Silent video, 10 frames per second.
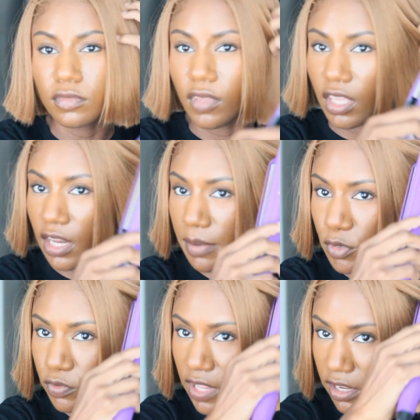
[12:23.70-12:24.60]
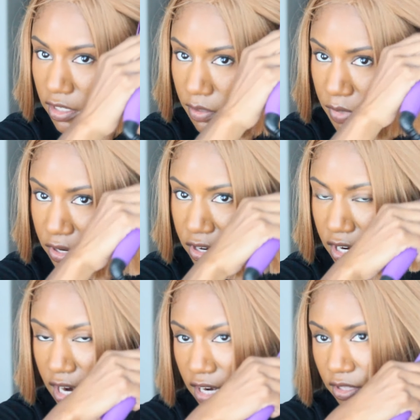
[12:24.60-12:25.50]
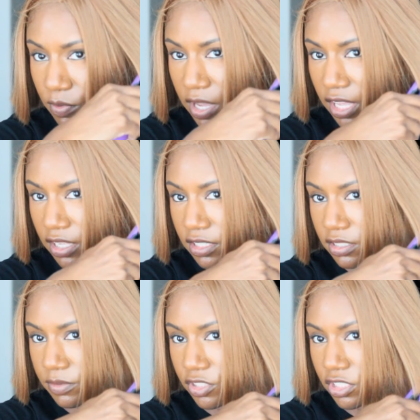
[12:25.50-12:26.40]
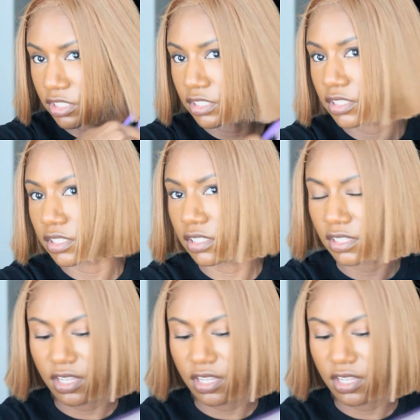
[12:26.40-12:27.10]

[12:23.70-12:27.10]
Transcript: And I moved that other mirror out of the way because it was just,